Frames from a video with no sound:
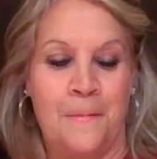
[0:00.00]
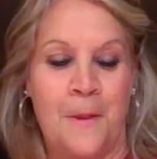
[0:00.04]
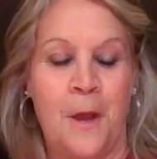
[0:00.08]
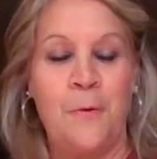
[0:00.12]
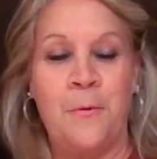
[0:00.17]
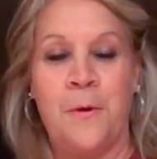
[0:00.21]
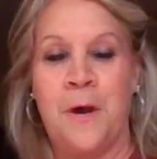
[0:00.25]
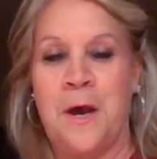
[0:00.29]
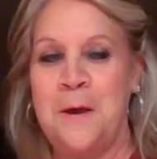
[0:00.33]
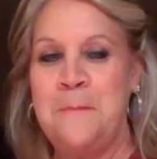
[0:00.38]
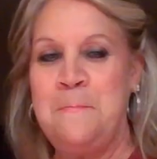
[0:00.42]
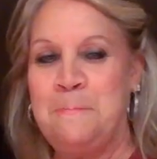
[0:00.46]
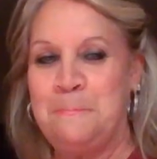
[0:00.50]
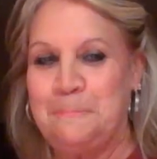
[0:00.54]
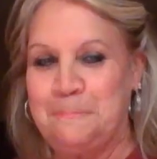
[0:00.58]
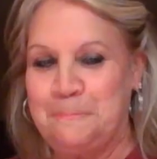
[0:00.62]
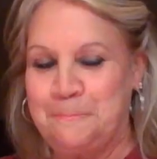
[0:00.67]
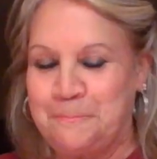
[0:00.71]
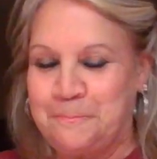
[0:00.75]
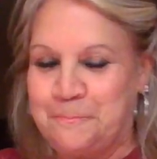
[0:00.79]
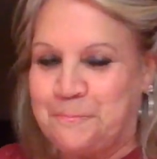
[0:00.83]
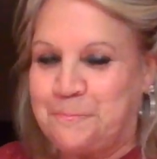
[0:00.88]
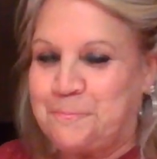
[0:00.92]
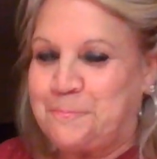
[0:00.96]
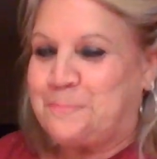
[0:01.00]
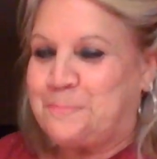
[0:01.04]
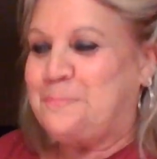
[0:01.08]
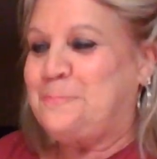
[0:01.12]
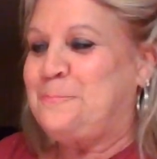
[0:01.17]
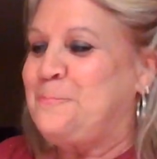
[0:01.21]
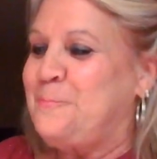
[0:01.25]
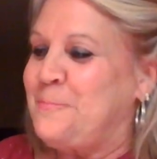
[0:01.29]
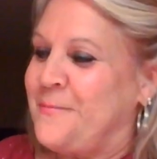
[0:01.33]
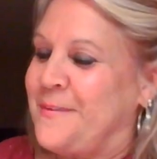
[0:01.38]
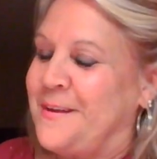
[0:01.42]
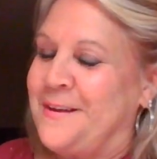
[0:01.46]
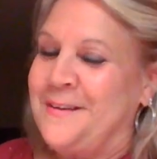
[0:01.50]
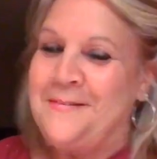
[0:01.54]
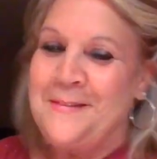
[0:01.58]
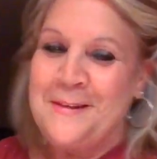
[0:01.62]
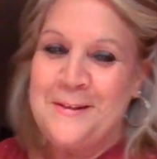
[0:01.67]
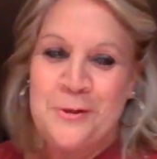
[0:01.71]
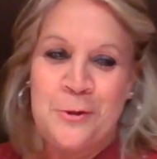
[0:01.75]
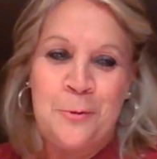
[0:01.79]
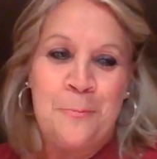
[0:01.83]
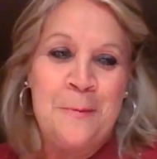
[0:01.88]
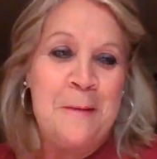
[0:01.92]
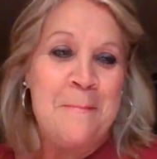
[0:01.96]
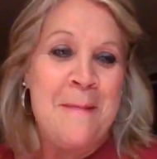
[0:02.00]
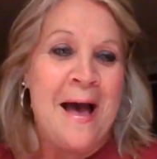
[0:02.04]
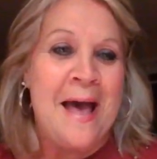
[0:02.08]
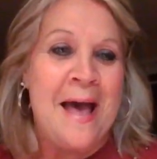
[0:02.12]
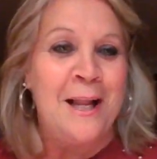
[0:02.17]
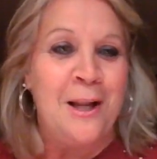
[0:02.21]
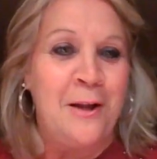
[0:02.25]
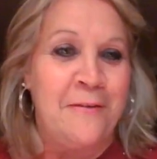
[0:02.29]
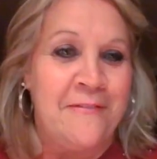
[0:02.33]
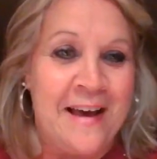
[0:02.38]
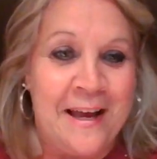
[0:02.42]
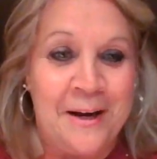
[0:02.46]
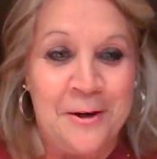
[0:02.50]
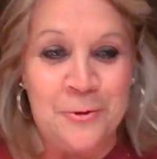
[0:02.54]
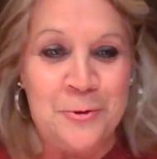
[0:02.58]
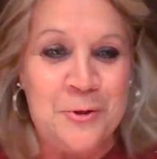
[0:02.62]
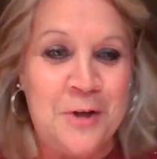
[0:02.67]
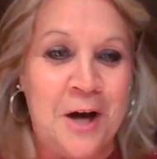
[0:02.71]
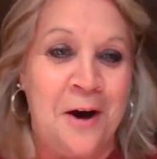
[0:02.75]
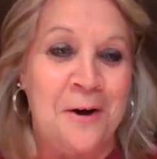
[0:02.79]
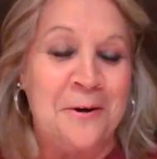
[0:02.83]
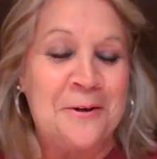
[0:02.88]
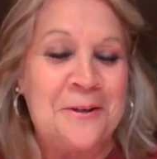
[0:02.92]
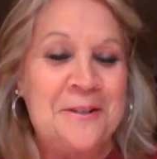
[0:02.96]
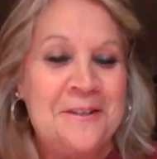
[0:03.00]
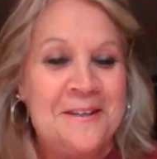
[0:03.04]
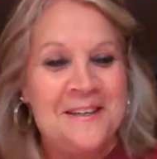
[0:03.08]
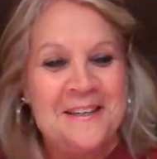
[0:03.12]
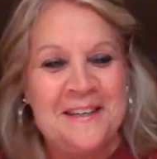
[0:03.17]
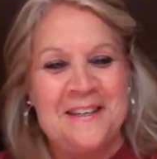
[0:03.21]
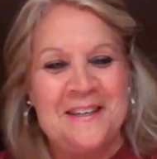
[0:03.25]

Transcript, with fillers: Okay. This will be my elevator talk.